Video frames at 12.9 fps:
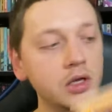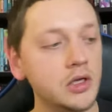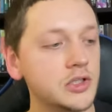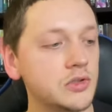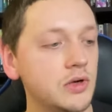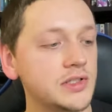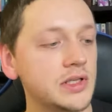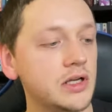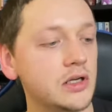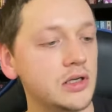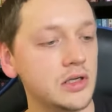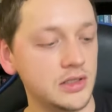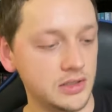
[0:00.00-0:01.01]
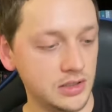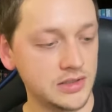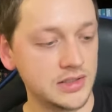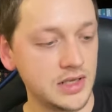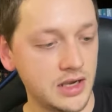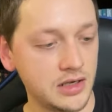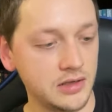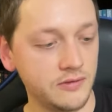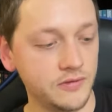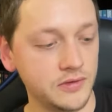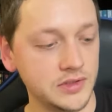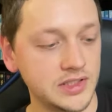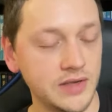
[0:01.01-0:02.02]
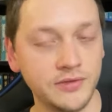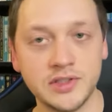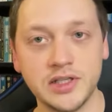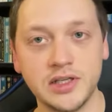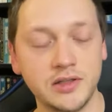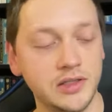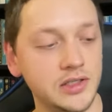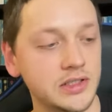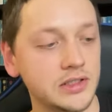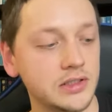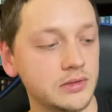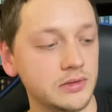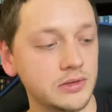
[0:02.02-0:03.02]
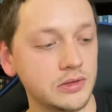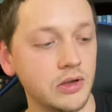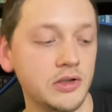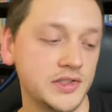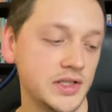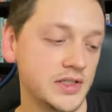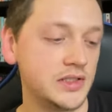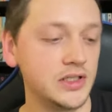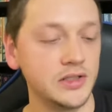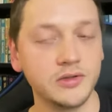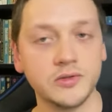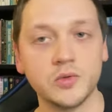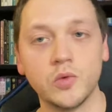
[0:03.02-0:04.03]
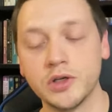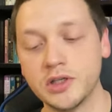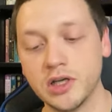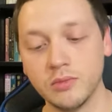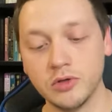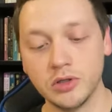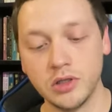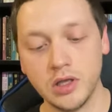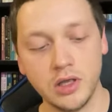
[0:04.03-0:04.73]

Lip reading: So I saw a stack of 17 of these, 16, there was one double.